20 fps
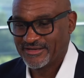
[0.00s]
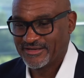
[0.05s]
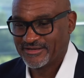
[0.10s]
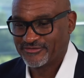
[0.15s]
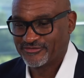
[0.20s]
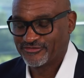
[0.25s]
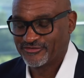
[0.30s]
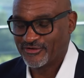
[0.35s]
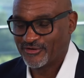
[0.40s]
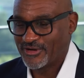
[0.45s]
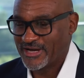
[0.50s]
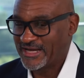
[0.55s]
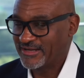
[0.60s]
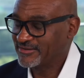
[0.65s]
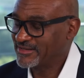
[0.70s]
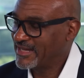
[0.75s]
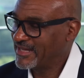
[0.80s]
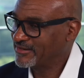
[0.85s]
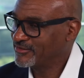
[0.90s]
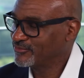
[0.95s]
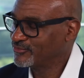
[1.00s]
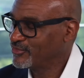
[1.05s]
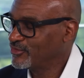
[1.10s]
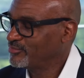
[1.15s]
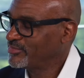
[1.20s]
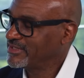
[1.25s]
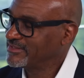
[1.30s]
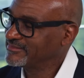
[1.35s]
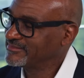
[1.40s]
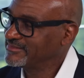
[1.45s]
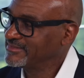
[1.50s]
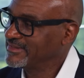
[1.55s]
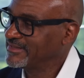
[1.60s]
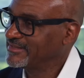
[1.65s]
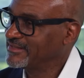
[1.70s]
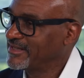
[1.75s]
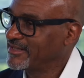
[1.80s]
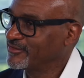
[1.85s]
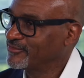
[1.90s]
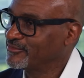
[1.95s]
so I, I don't know about,
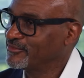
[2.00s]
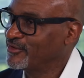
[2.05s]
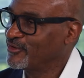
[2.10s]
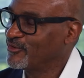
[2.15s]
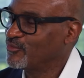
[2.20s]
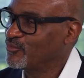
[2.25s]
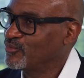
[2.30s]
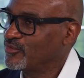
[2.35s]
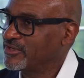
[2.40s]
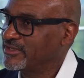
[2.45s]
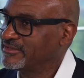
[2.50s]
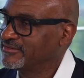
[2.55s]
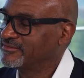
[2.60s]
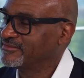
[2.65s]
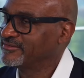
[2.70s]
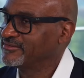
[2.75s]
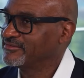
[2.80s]
I don't know what